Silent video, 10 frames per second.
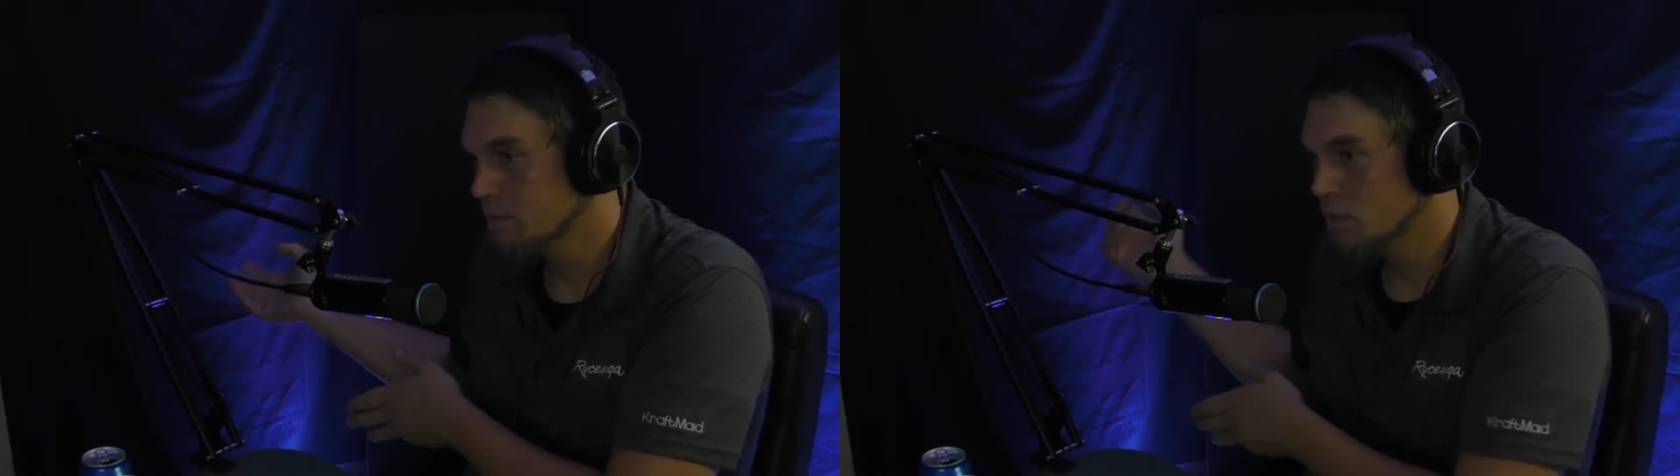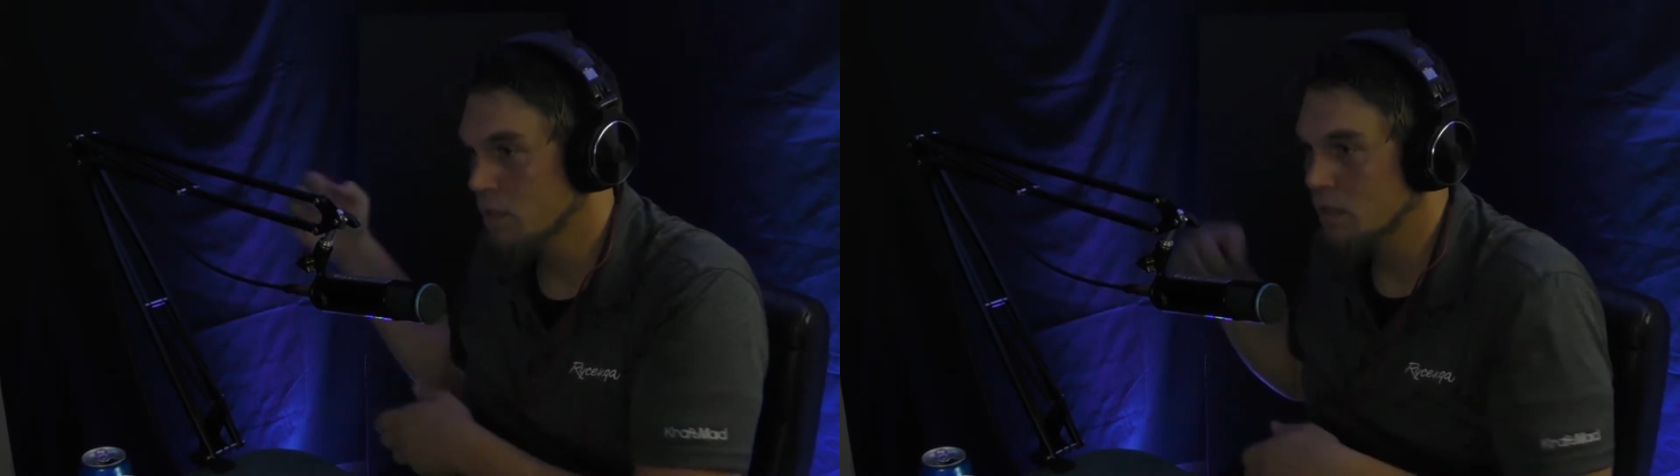
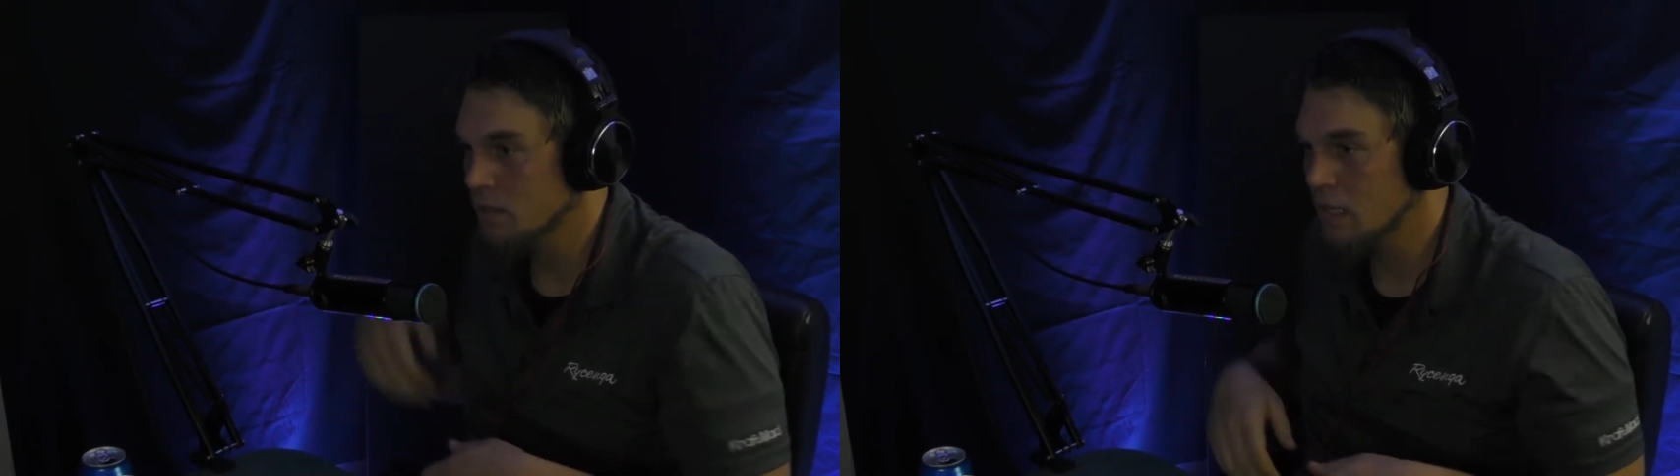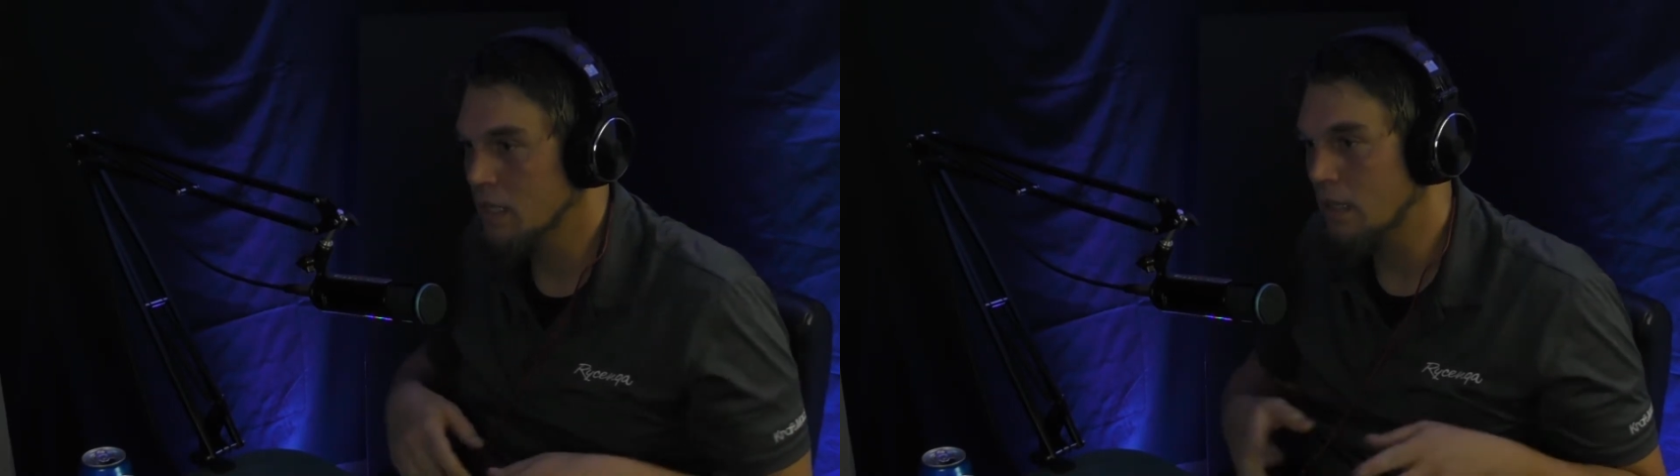So you can
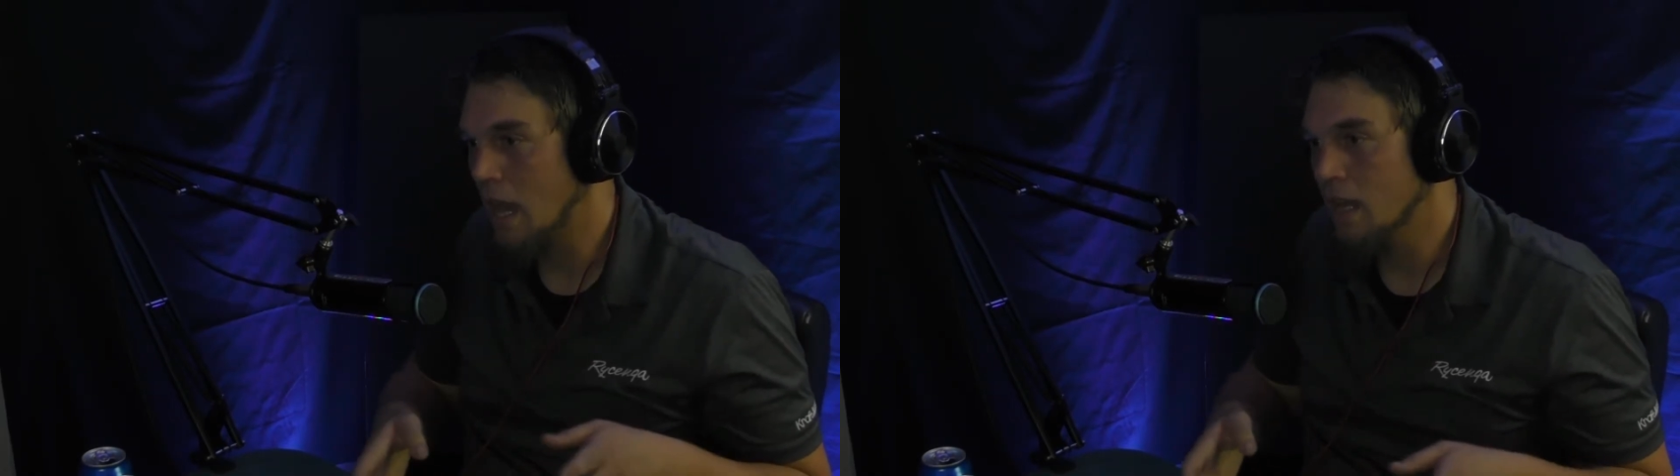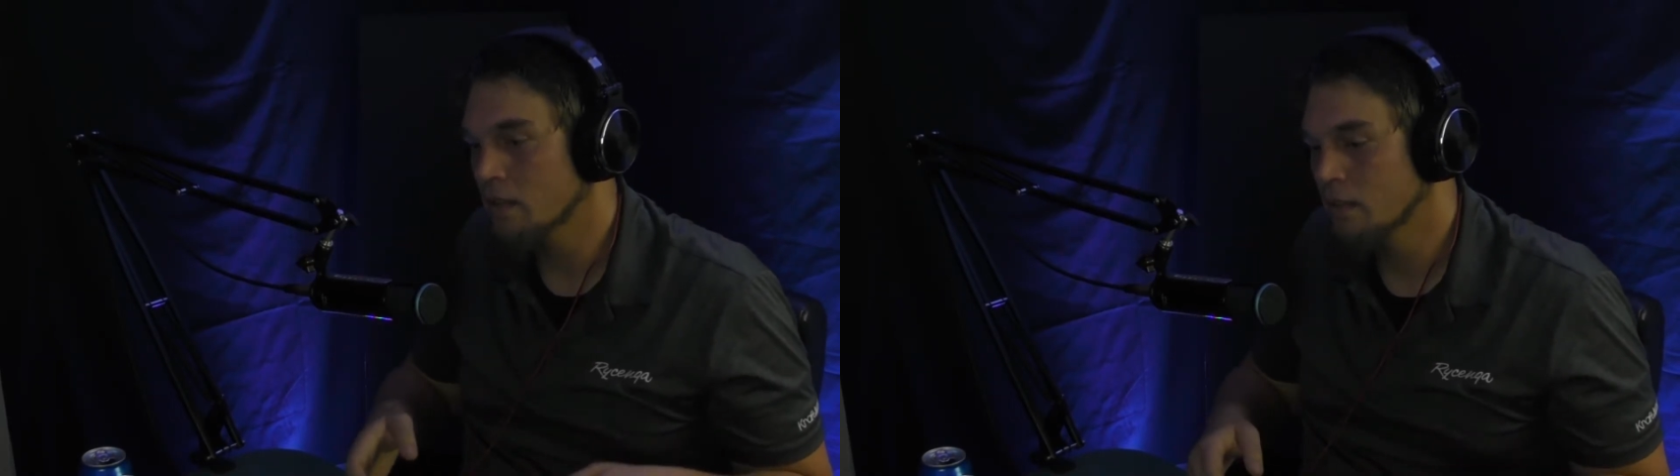say a lot.